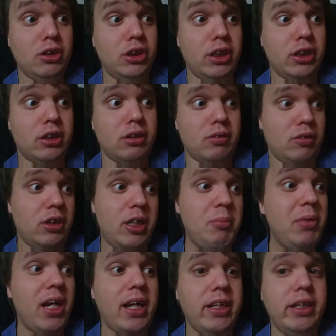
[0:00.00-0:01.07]
Just
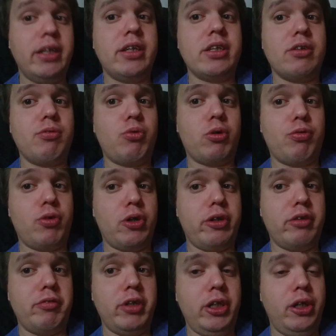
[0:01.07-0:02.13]
give me ideas for
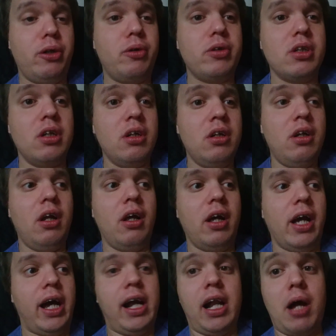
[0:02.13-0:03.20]
further videos
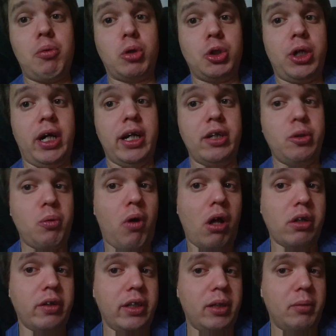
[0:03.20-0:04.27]
and I will try and do
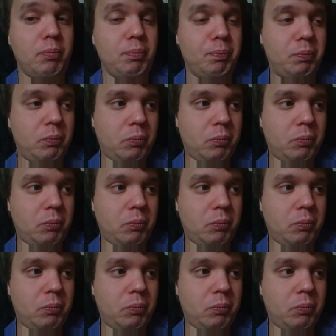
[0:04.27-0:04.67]
all of them.